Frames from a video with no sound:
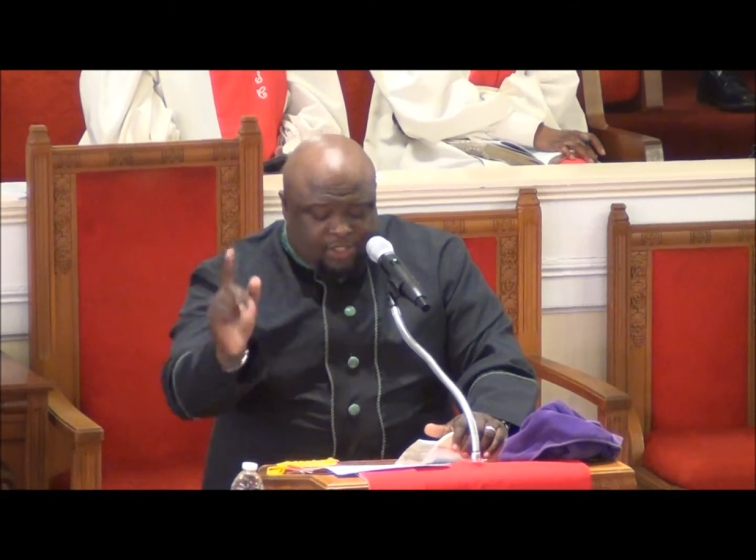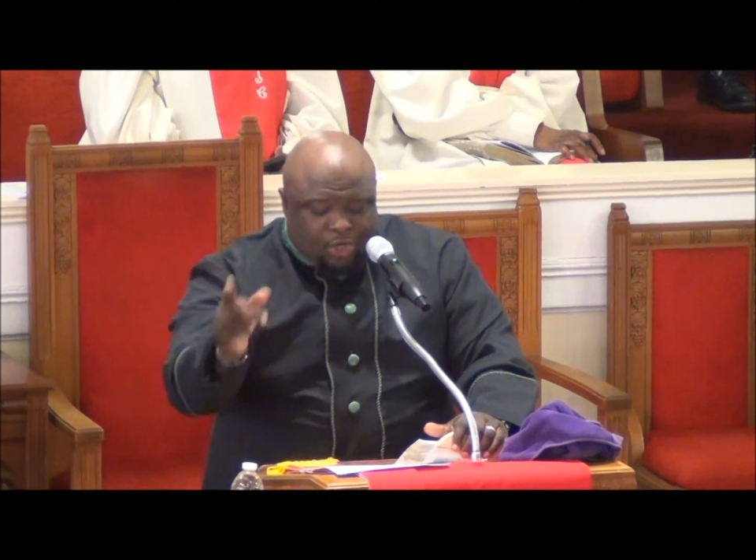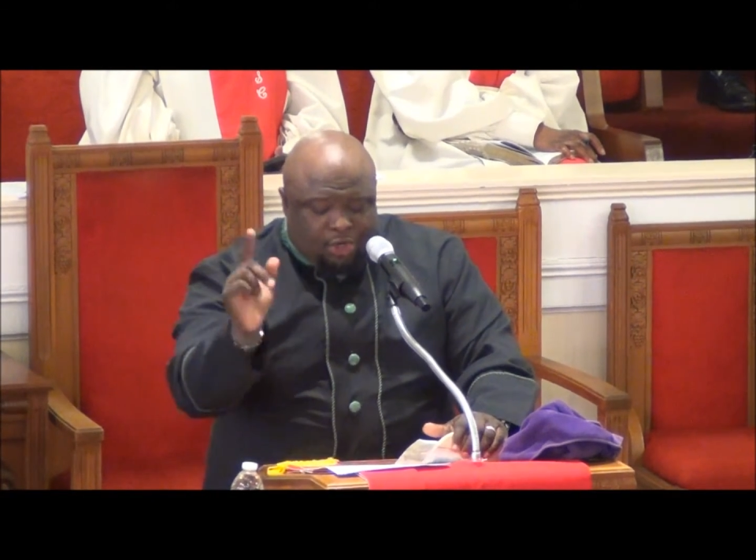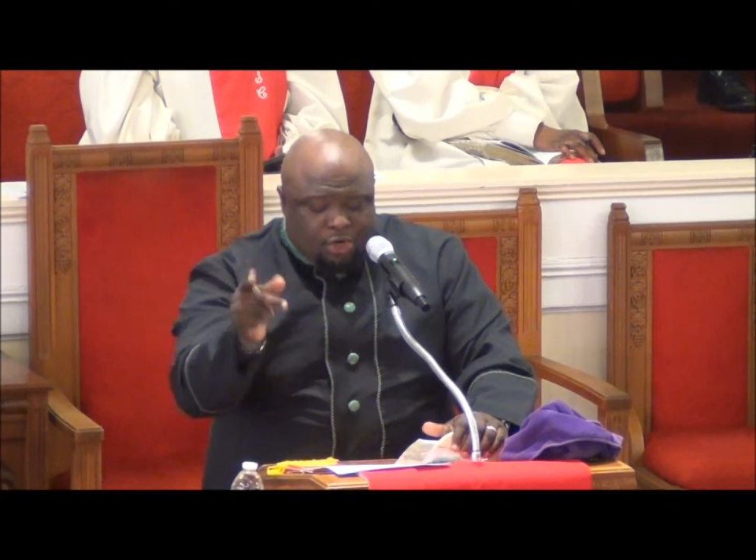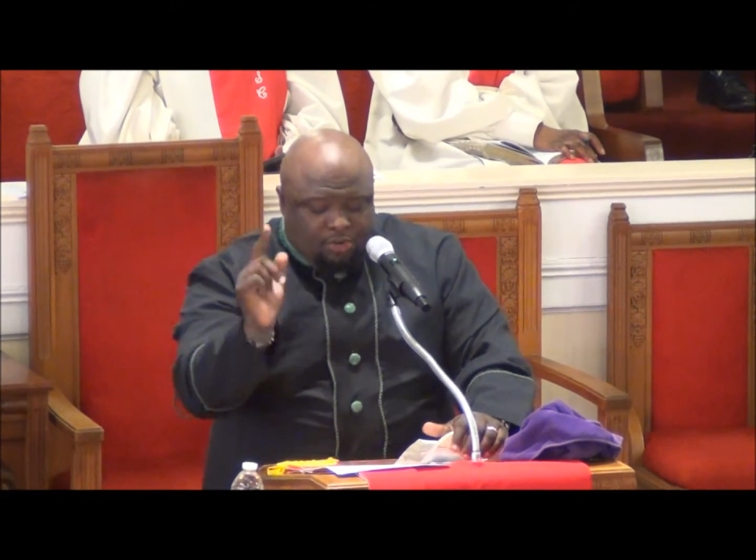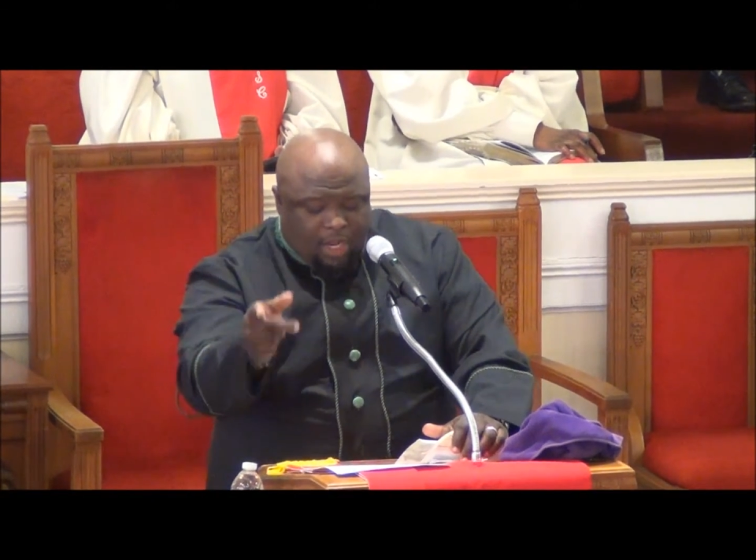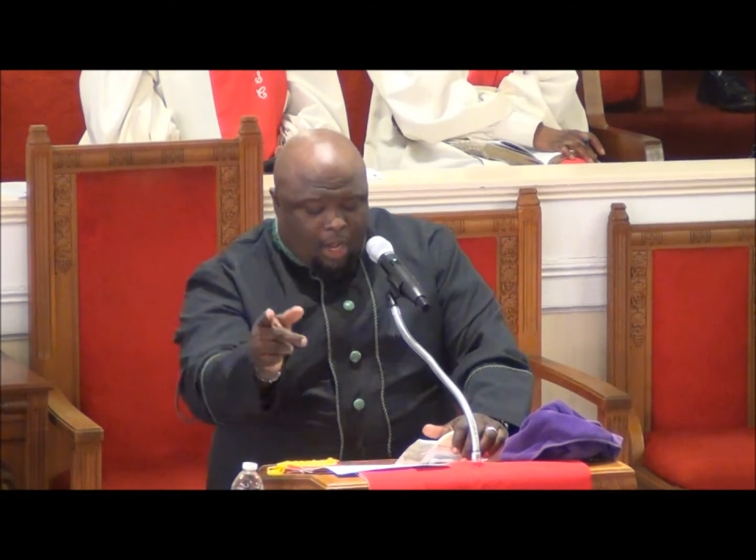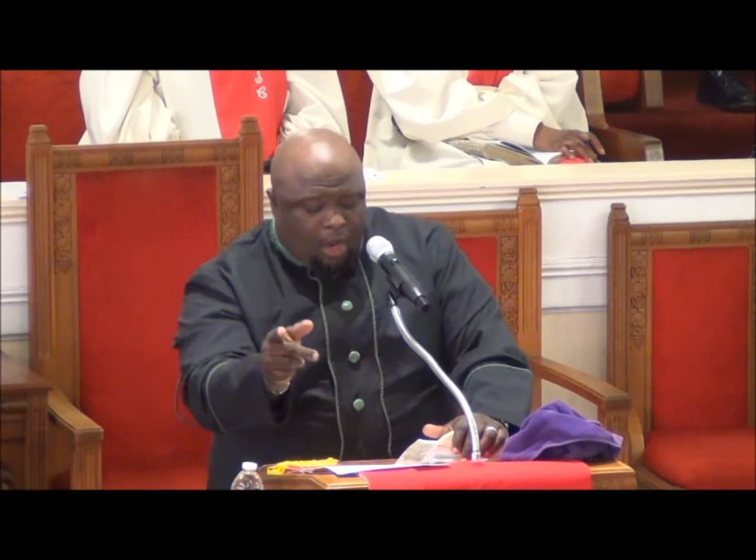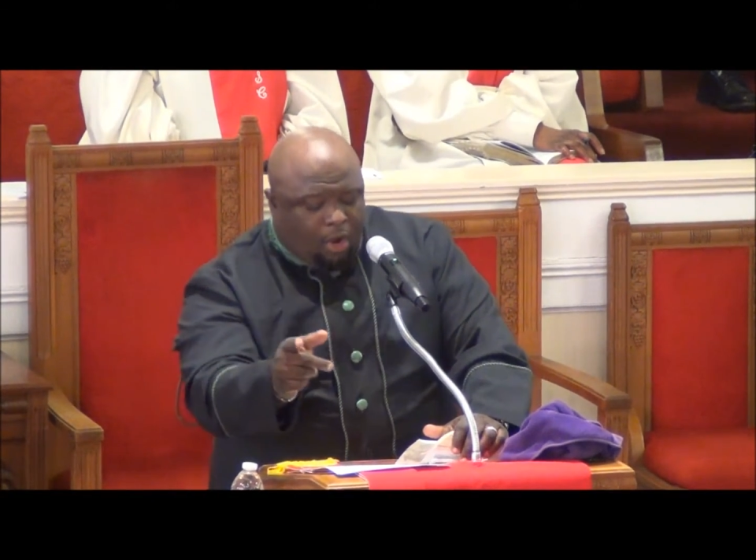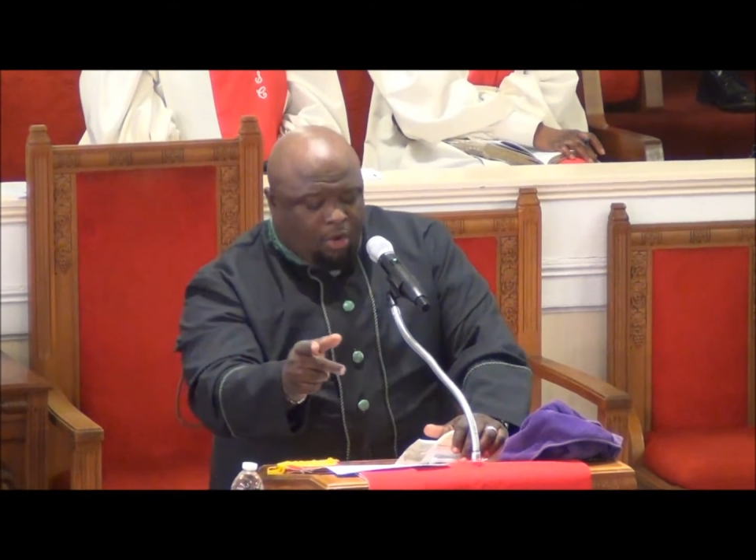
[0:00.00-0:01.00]
do you
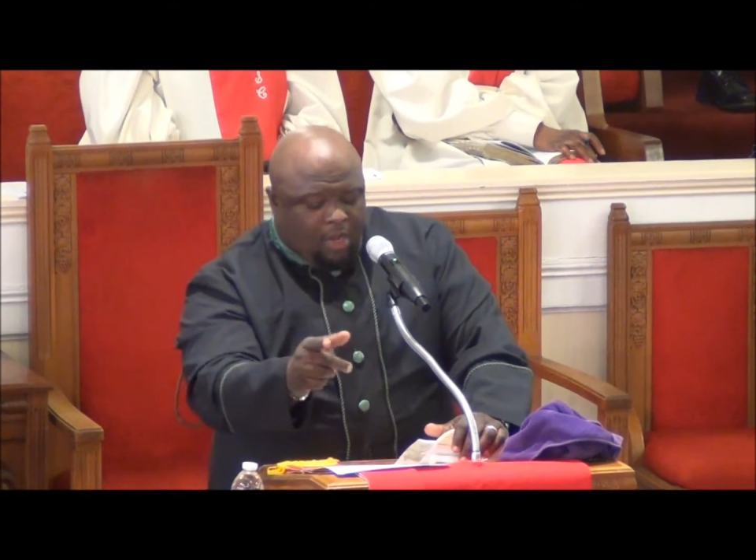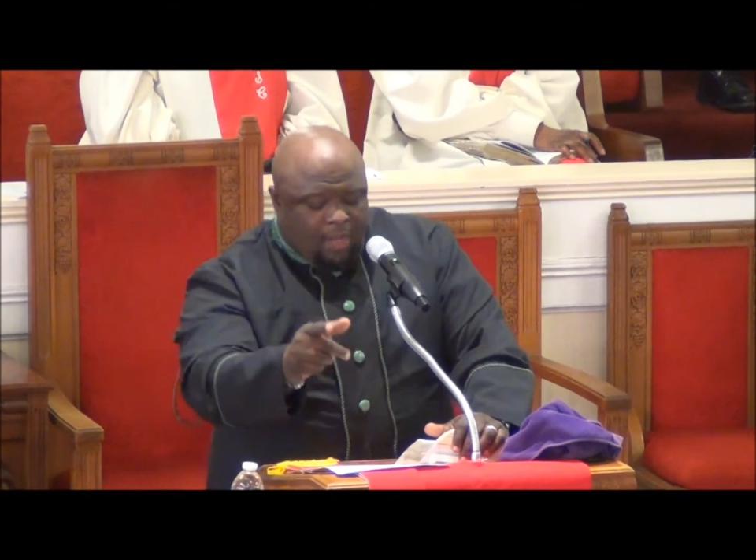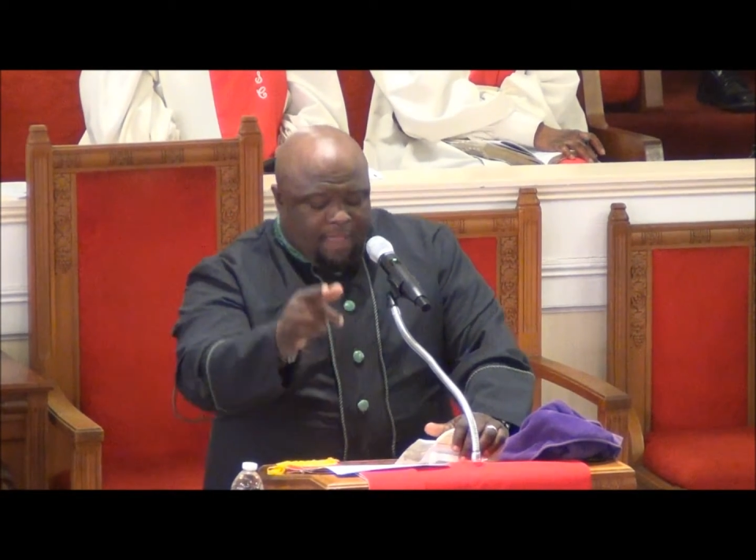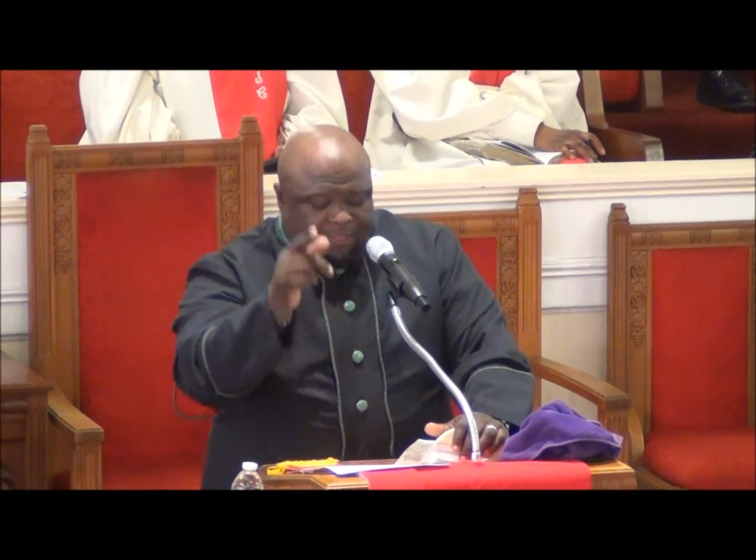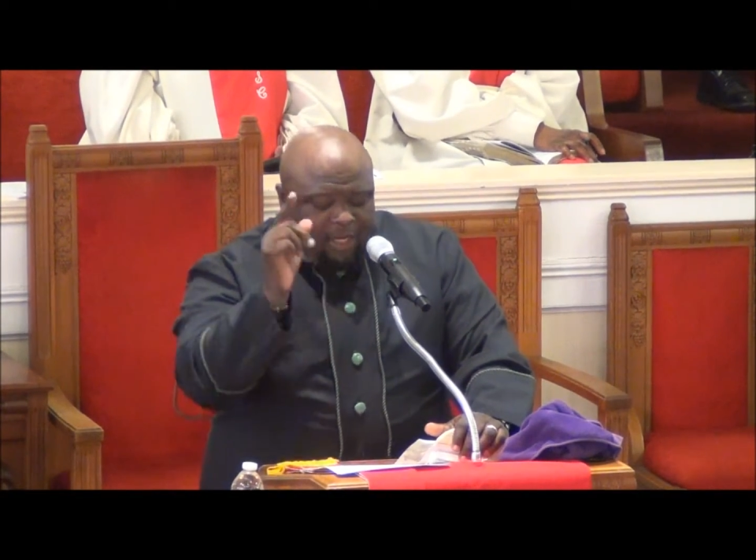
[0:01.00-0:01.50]
know that